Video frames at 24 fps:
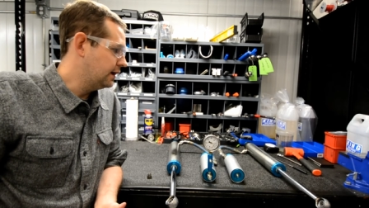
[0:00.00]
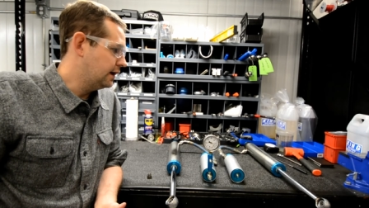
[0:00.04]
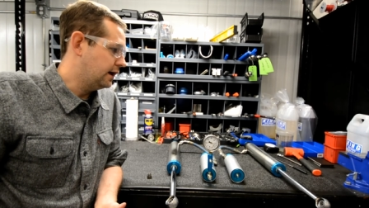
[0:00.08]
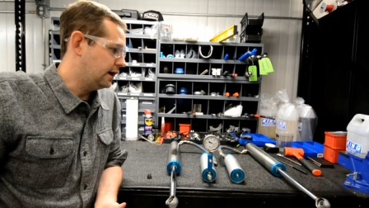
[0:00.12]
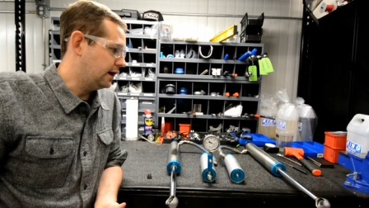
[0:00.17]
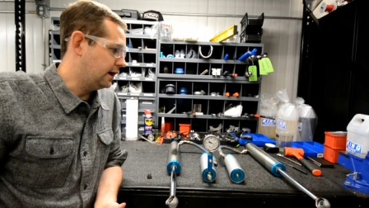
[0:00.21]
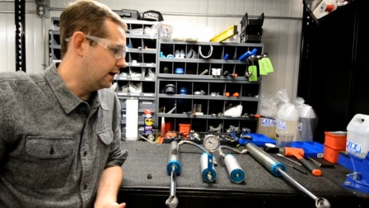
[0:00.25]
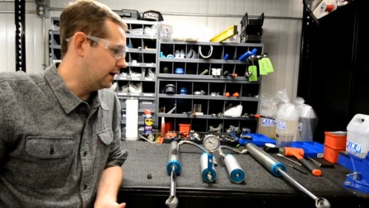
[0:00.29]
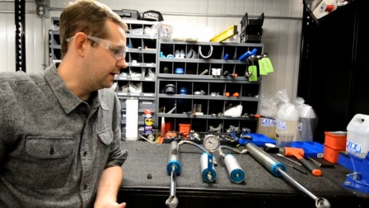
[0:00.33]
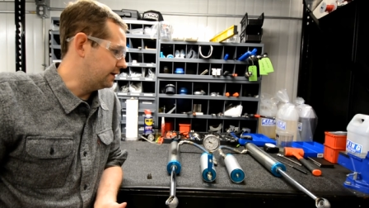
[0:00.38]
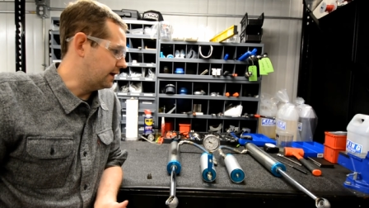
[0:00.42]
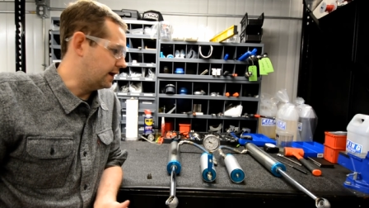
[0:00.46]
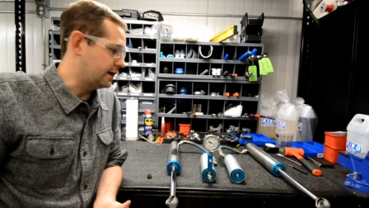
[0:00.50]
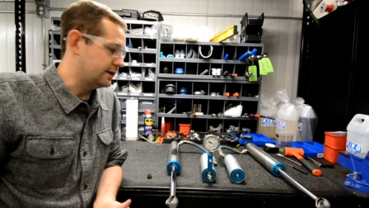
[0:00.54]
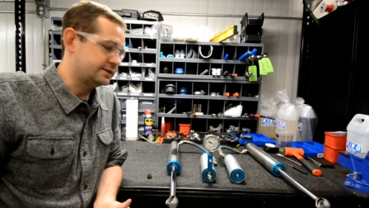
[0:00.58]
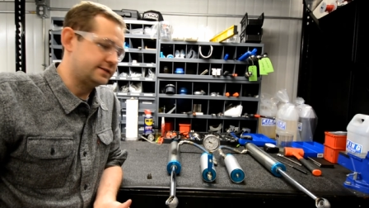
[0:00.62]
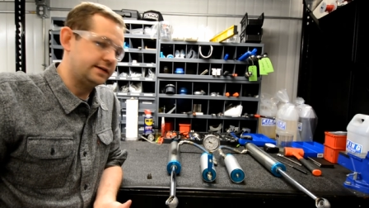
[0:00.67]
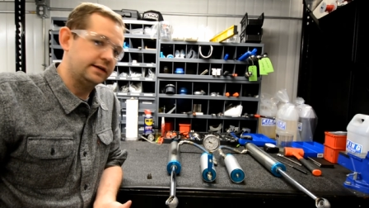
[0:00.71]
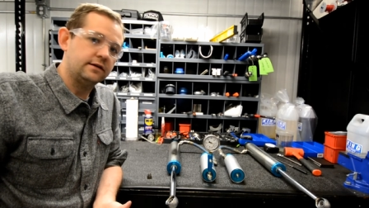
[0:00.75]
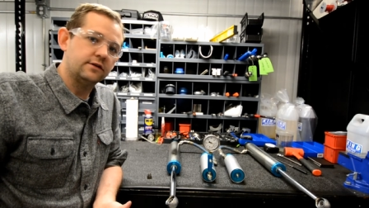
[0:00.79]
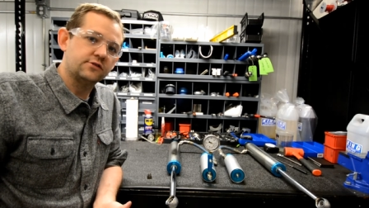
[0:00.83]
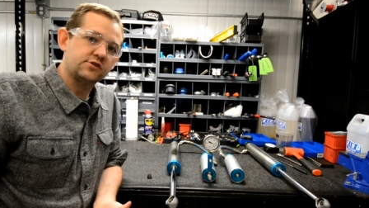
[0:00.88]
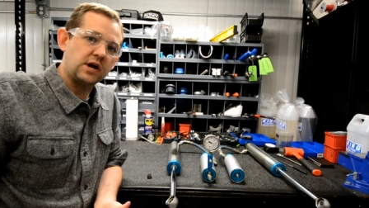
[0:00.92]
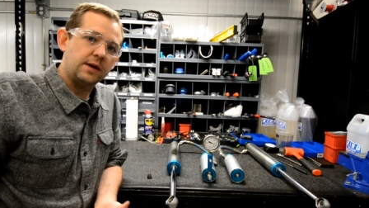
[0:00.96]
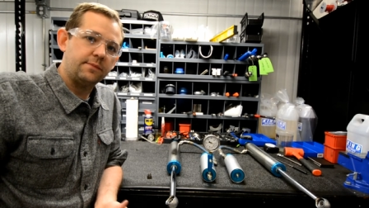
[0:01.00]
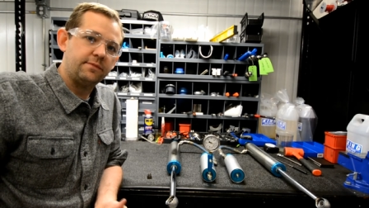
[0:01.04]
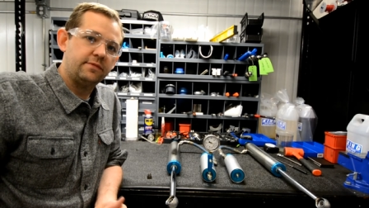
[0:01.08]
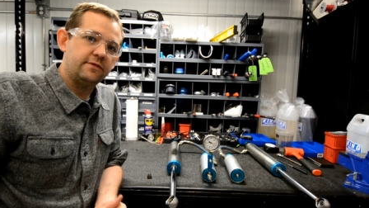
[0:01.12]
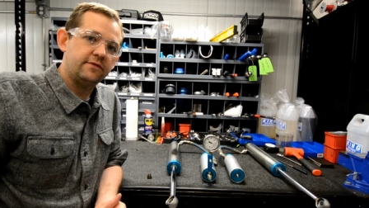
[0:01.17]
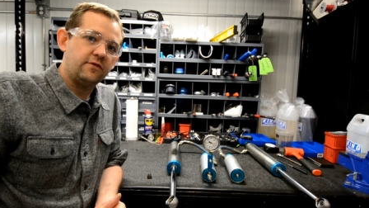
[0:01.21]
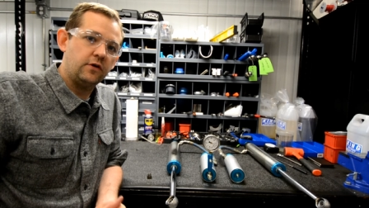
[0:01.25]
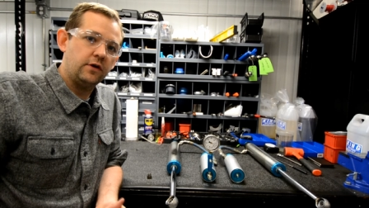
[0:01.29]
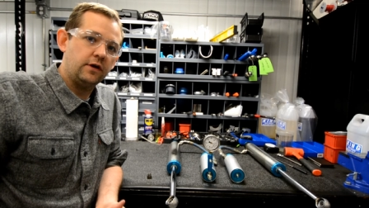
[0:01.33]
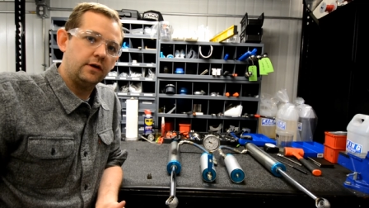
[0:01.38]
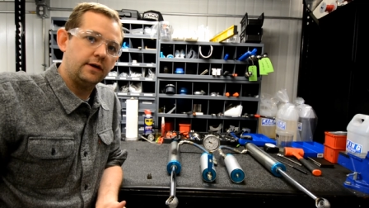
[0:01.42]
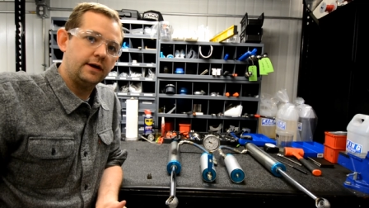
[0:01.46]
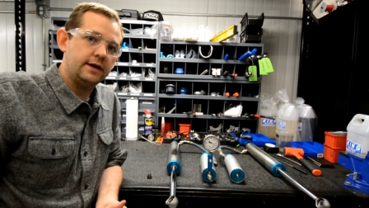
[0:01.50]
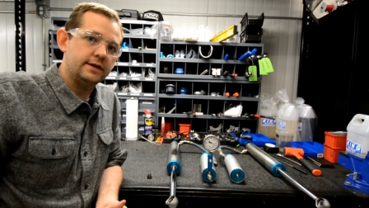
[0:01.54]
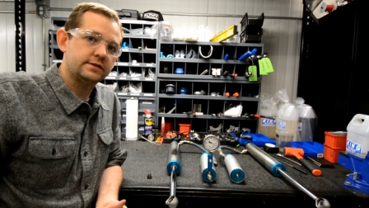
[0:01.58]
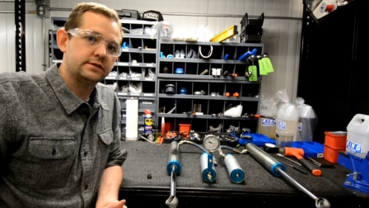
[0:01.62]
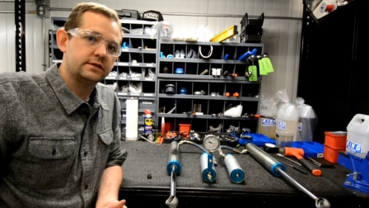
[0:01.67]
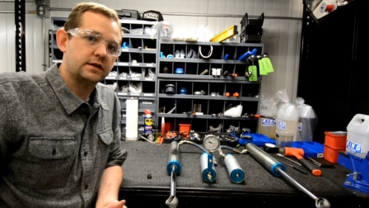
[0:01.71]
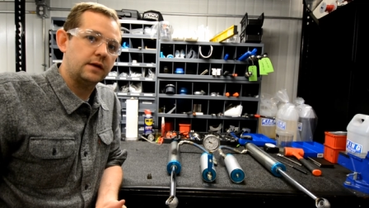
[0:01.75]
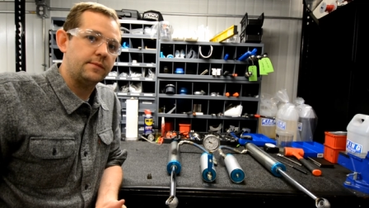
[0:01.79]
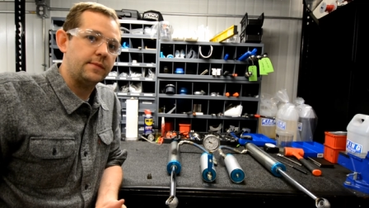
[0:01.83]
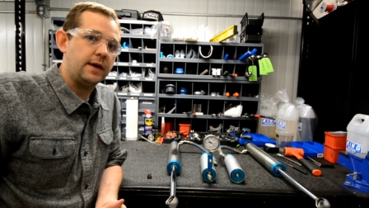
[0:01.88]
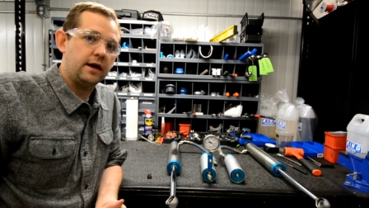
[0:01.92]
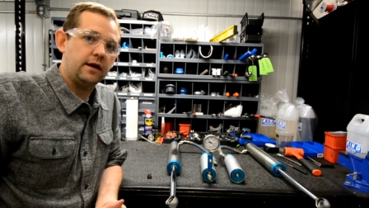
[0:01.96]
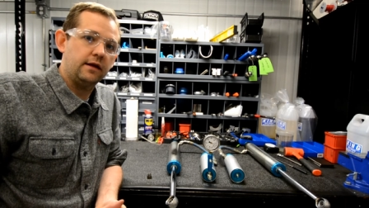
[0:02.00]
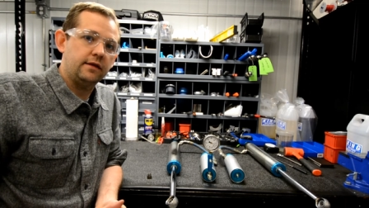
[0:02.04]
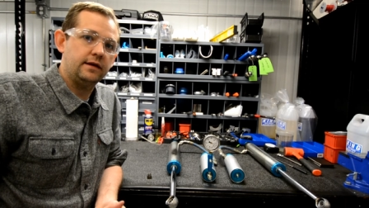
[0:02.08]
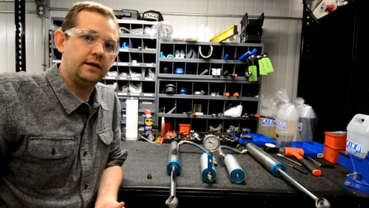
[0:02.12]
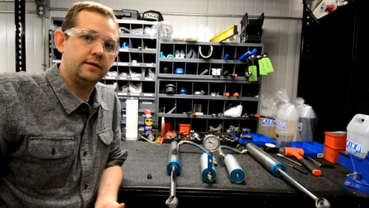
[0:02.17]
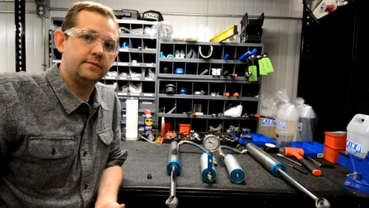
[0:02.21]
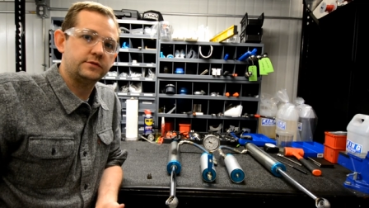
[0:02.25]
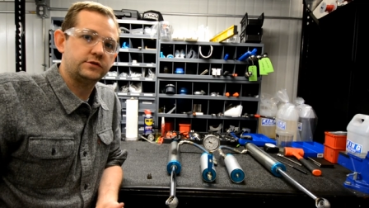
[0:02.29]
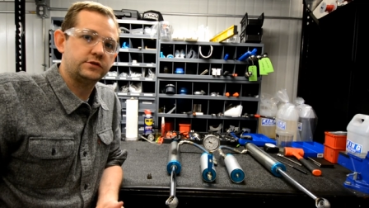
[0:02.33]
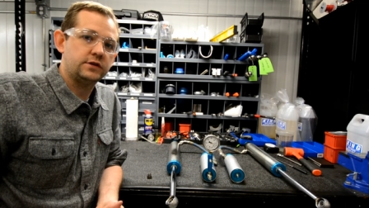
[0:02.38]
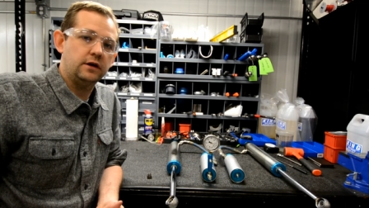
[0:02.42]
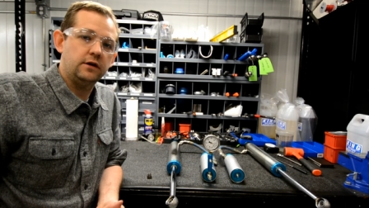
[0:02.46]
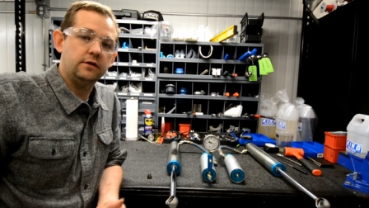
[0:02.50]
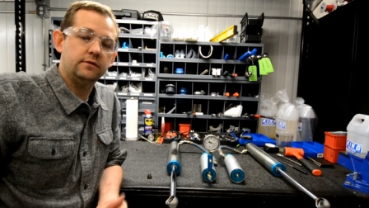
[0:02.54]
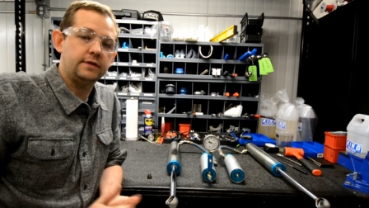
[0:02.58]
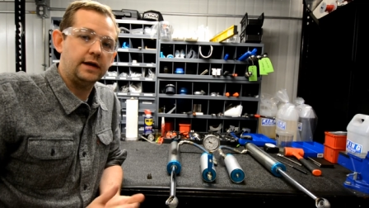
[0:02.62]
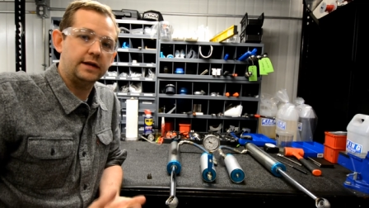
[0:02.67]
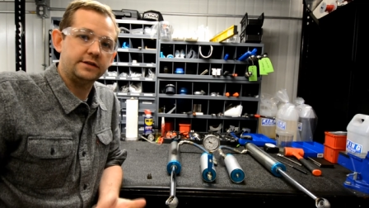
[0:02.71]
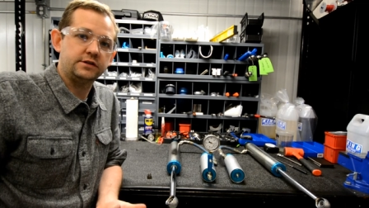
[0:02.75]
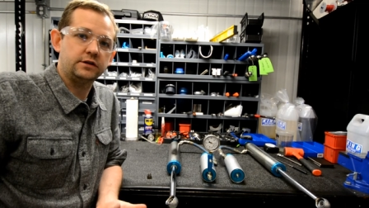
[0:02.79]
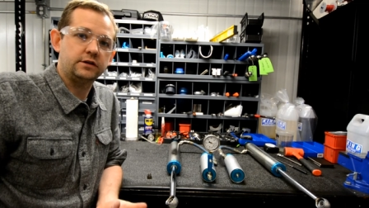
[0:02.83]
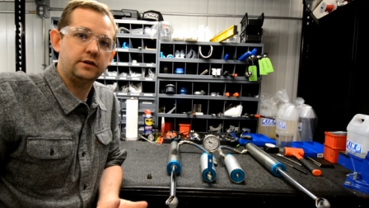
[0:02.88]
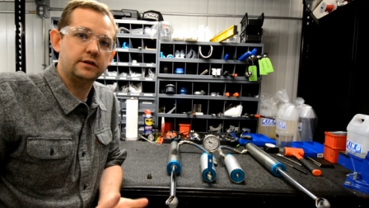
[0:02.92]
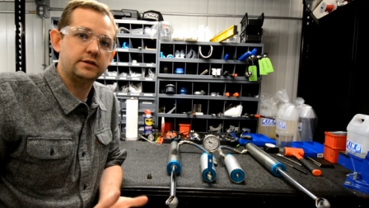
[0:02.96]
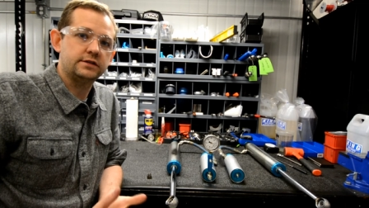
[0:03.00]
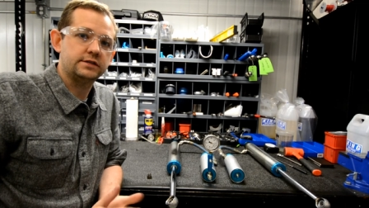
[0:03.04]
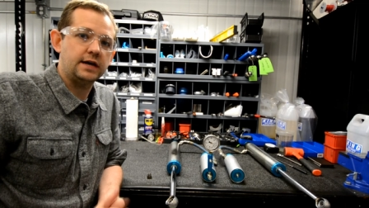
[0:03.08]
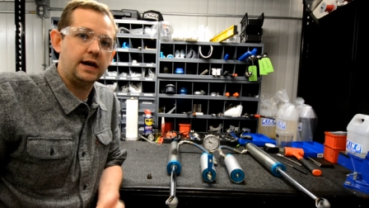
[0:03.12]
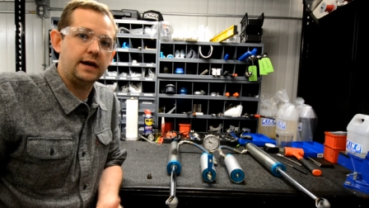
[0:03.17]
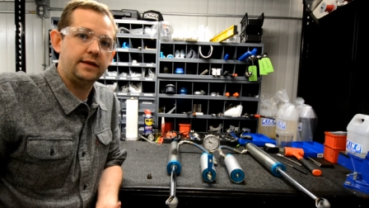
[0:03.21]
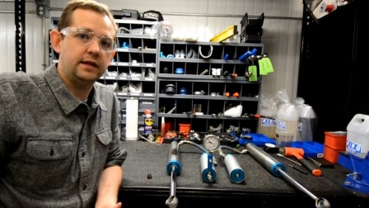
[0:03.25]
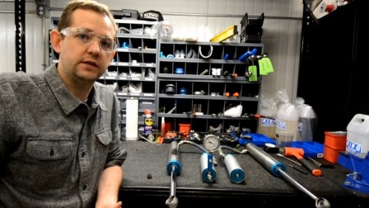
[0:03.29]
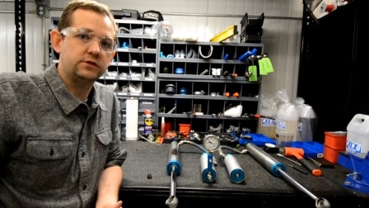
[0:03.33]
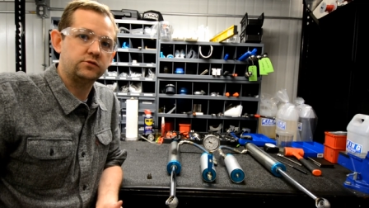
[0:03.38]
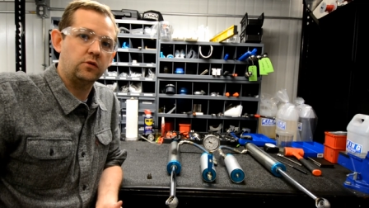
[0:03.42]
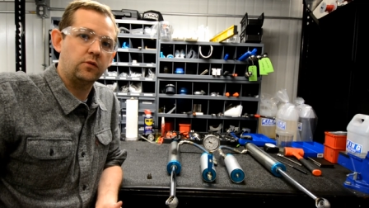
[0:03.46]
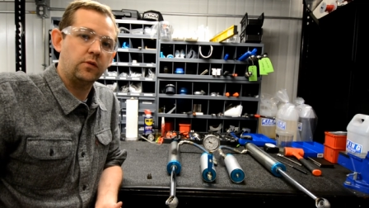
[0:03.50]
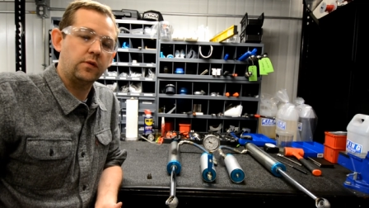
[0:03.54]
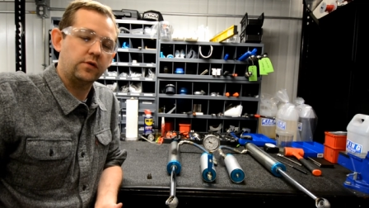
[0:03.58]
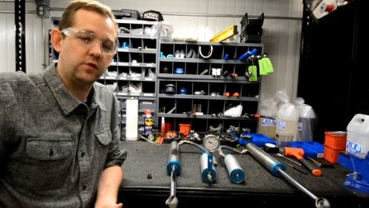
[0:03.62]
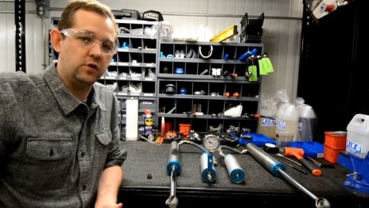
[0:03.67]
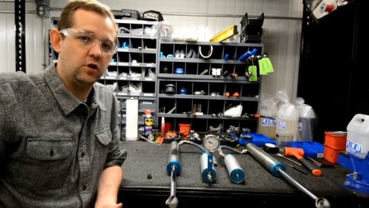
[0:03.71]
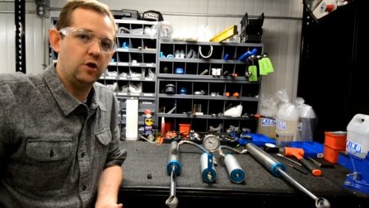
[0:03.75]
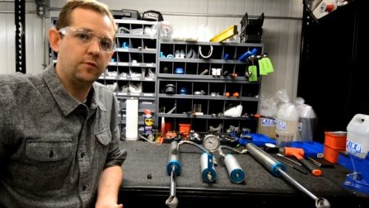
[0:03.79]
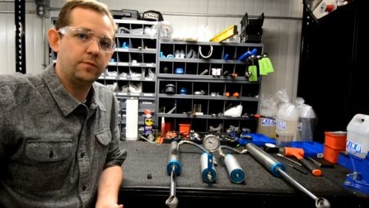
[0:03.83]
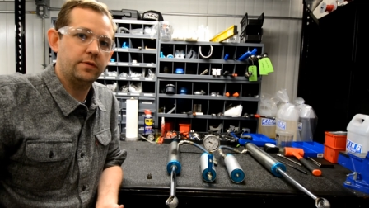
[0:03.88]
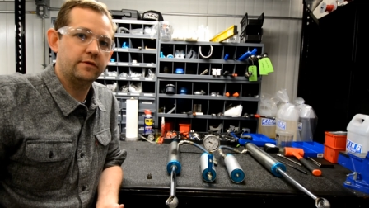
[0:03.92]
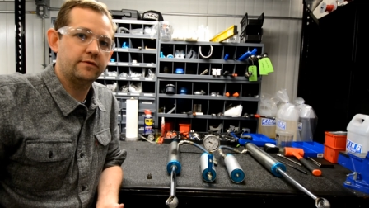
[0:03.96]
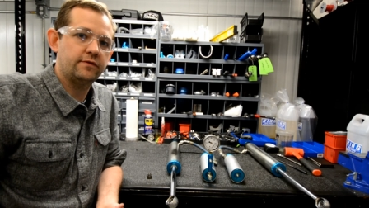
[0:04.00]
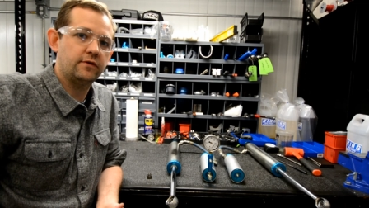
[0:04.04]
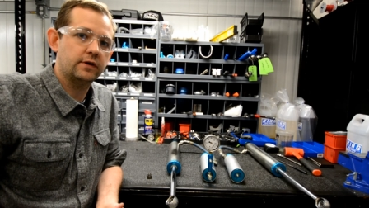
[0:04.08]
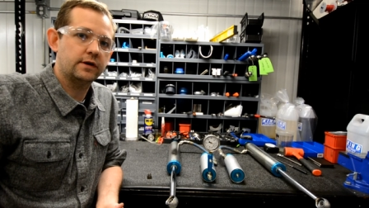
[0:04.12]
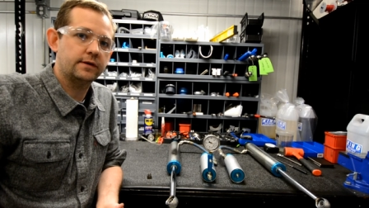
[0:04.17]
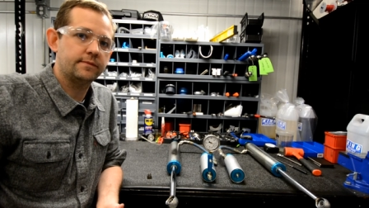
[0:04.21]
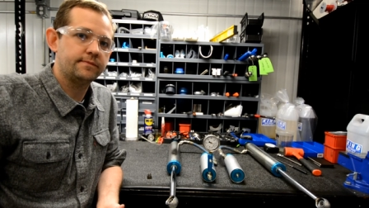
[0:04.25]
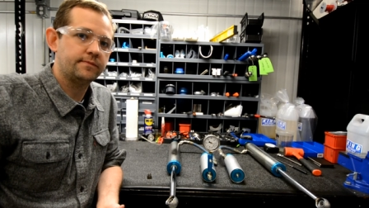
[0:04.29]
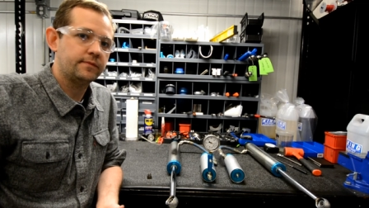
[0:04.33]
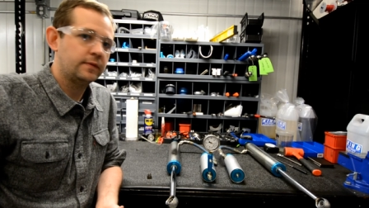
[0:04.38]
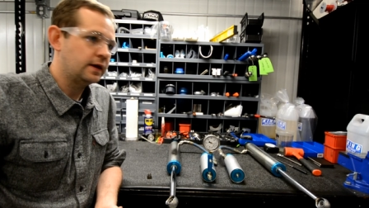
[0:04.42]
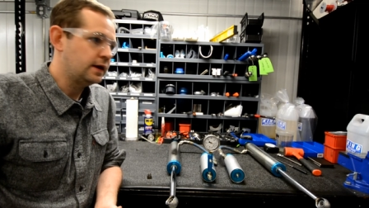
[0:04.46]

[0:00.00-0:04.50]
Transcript: Uh, not a single drop of oil has come out of them, so that's a good sign. That's what we were hoping for.